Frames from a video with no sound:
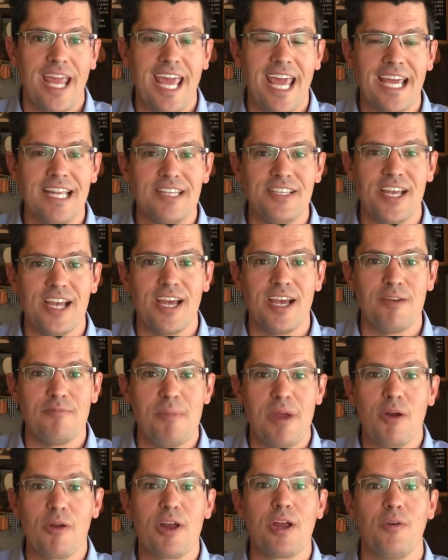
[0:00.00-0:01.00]
And uh,
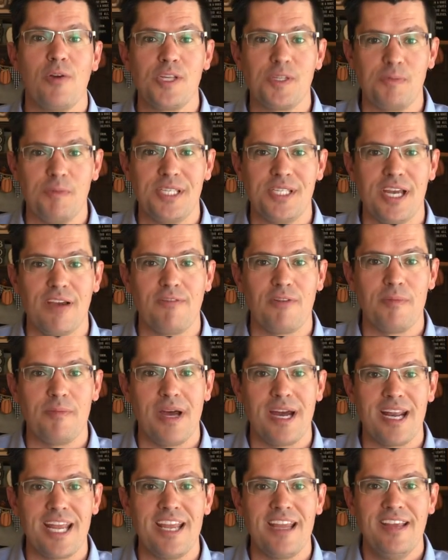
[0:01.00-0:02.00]
Merry Christmas,
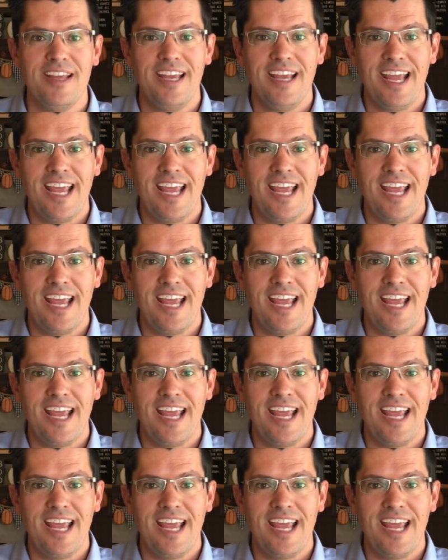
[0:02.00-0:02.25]
everybody.